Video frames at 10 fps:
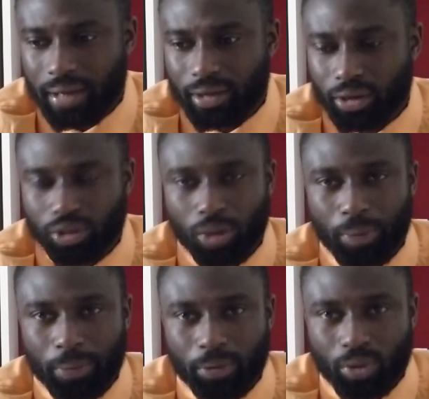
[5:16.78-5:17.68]
you know young
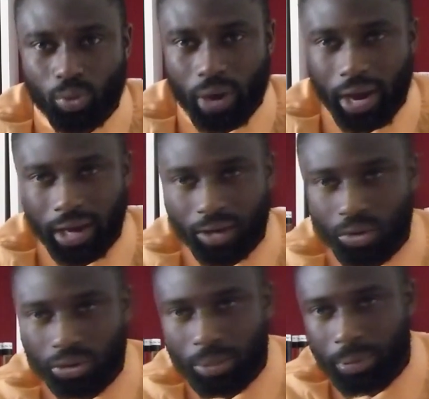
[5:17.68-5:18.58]
people could wear it
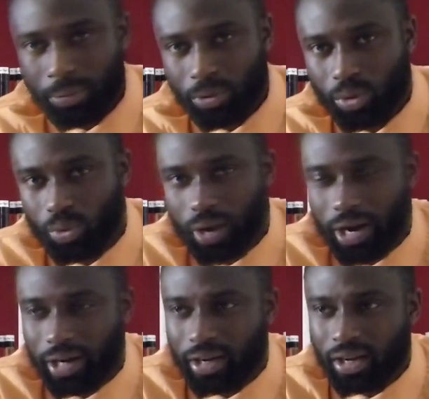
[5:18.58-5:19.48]
older people could wear
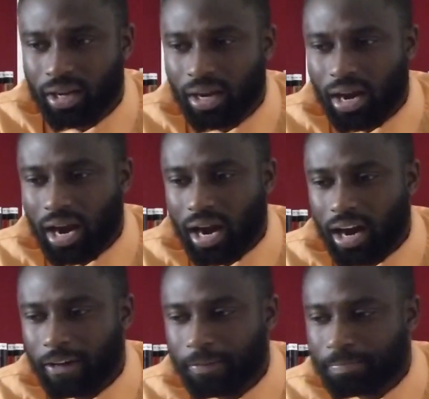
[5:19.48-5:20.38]
it
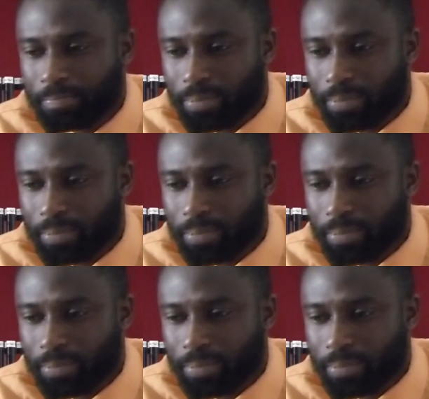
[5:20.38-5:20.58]
um